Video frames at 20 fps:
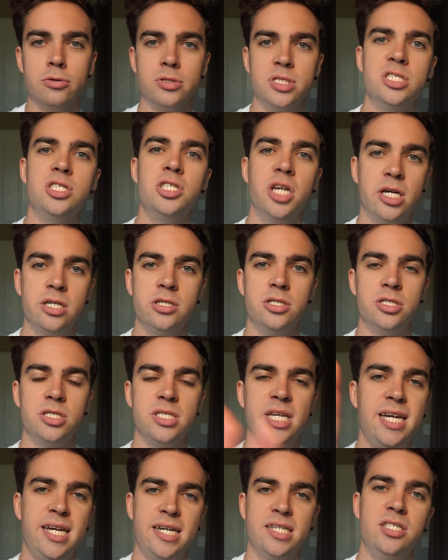goals and
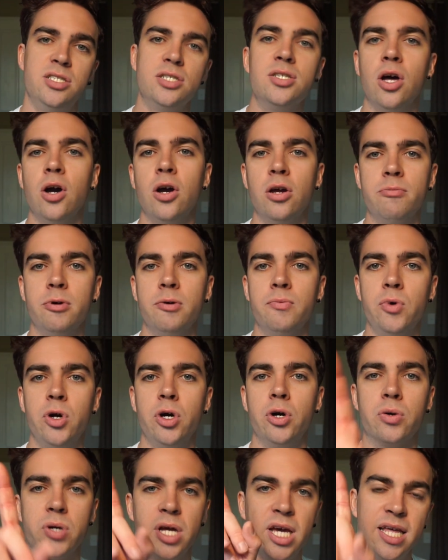challenges out into the
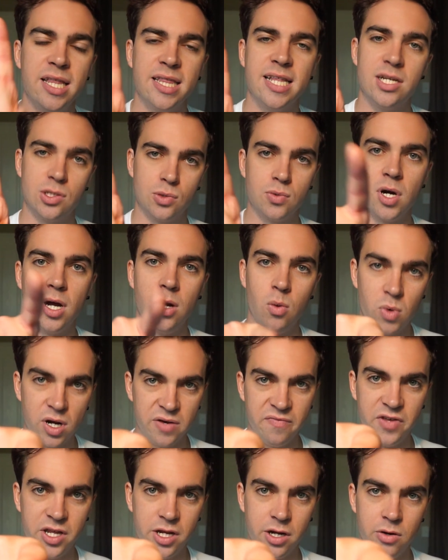open world. That's
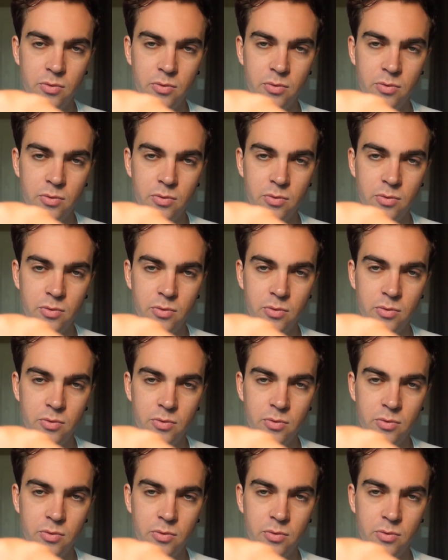right, one